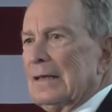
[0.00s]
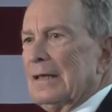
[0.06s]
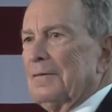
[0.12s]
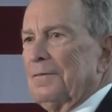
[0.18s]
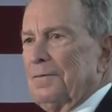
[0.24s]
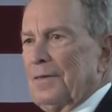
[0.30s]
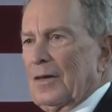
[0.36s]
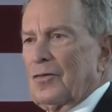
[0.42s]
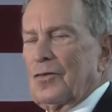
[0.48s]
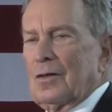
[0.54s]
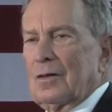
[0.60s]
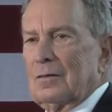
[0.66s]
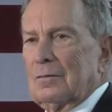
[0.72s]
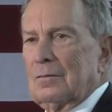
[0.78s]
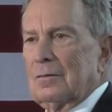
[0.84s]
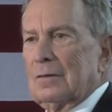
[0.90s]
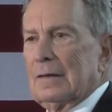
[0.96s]
can fix it,
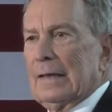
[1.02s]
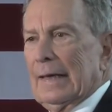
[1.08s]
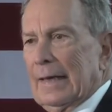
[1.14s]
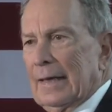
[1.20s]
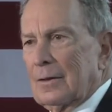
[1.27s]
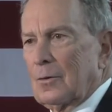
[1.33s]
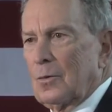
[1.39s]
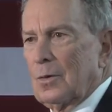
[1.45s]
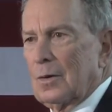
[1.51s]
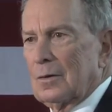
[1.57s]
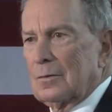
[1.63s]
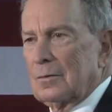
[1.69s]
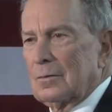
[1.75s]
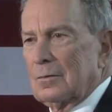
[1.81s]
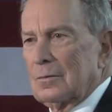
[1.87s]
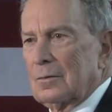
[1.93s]
end quote.